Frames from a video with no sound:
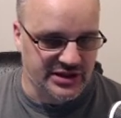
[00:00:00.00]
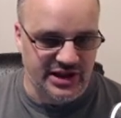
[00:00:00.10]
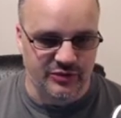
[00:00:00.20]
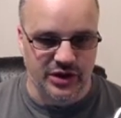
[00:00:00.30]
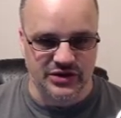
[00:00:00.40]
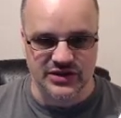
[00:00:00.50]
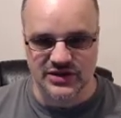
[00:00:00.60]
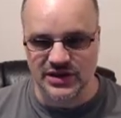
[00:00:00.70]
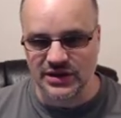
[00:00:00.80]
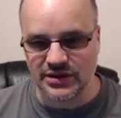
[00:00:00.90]
Save branches
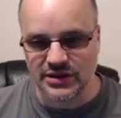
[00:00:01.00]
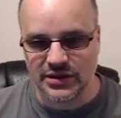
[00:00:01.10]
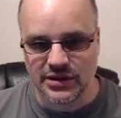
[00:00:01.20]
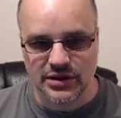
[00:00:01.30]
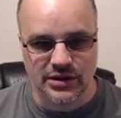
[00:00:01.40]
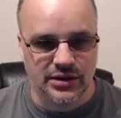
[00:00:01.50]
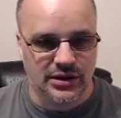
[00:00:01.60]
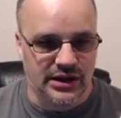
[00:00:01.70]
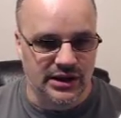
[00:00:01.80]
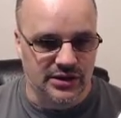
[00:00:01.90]
scene
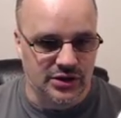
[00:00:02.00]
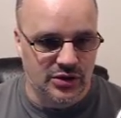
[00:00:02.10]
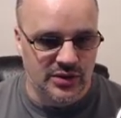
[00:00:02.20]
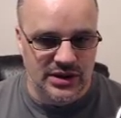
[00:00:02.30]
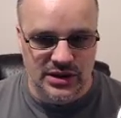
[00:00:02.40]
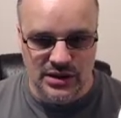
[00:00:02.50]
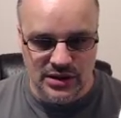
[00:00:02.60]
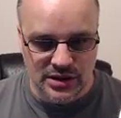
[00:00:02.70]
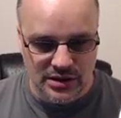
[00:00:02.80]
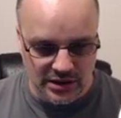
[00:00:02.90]
in
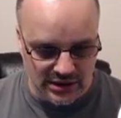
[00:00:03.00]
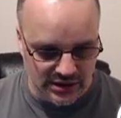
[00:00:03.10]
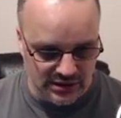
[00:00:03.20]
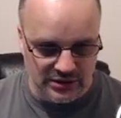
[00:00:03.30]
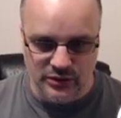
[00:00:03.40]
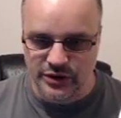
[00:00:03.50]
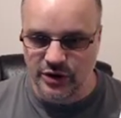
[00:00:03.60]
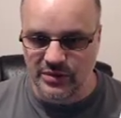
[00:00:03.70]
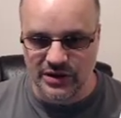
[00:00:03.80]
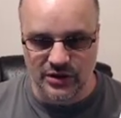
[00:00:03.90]
GUI, uh, audio
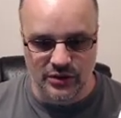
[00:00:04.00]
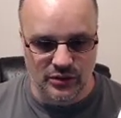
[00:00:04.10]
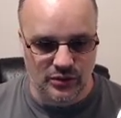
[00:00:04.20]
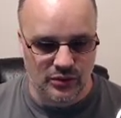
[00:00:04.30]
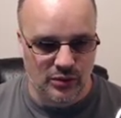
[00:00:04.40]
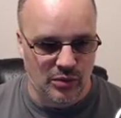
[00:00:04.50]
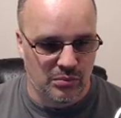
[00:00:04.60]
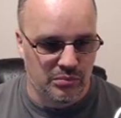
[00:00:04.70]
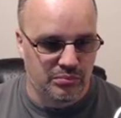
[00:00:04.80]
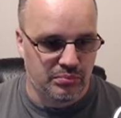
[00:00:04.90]
menu,
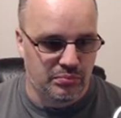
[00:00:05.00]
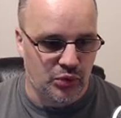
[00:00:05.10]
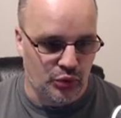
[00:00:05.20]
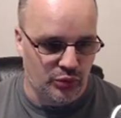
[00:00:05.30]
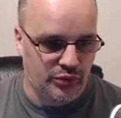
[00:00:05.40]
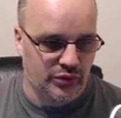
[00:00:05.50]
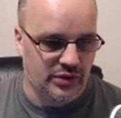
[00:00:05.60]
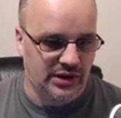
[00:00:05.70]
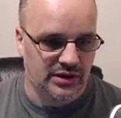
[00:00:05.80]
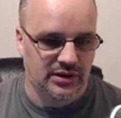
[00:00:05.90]
boop.
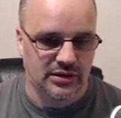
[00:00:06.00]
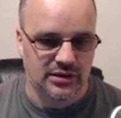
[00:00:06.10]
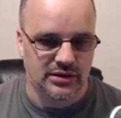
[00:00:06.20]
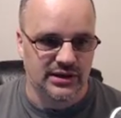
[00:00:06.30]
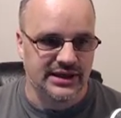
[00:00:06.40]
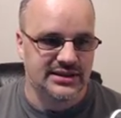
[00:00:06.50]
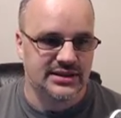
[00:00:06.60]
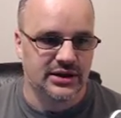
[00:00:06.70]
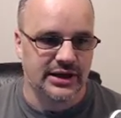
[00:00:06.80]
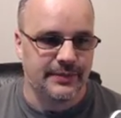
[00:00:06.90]
Nice,
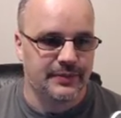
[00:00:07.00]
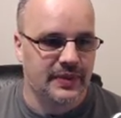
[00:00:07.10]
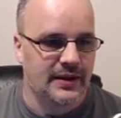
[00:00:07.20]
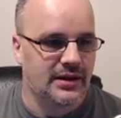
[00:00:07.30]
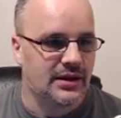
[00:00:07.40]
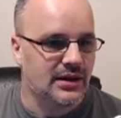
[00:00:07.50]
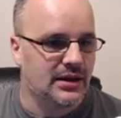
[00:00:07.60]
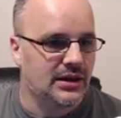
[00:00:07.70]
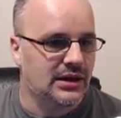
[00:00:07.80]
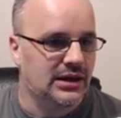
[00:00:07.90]
okay.
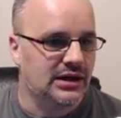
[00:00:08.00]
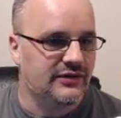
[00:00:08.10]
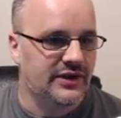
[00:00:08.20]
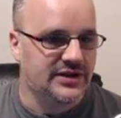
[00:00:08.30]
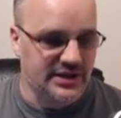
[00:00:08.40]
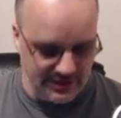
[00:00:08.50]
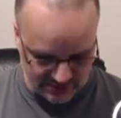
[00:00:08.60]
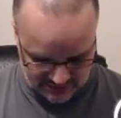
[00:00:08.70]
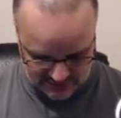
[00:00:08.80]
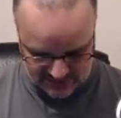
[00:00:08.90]
Uh, first thing,
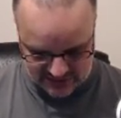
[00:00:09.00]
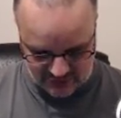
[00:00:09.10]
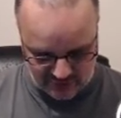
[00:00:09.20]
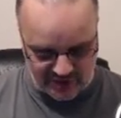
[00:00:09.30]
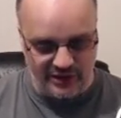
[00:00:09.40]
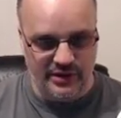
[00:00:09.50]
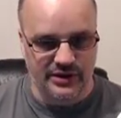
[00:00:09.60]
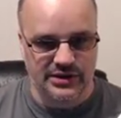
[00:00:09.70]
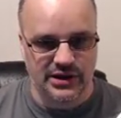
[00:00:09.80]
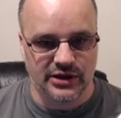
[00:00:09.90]
let's give you a
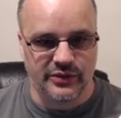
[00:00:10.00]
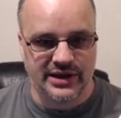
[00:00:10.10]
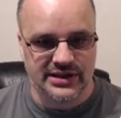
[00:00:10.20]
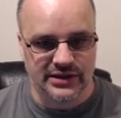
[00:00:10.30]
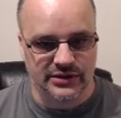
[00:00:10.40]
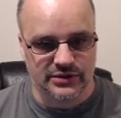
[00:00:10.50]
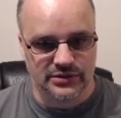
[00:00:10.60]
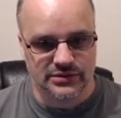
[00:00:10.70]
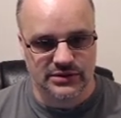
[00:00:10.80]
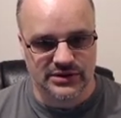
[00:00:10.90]
background color rectangle.
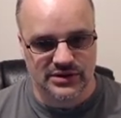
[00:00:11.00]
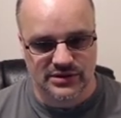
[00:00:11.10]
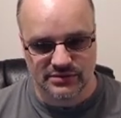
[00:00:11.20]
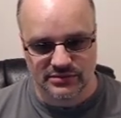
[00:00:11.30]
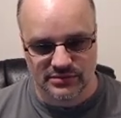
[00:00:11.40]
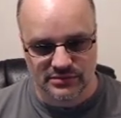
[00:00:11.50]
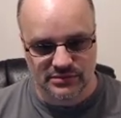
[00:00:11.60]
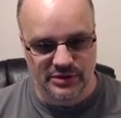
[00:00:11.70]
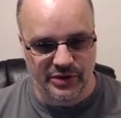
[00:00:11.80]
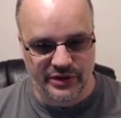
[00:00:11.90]
That's
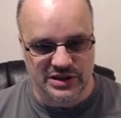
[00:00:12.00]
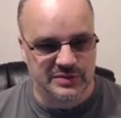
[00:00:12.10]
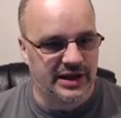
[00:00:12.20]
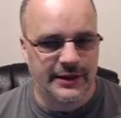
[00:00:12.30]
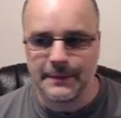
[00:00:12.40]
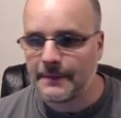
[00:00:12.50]
American spelling.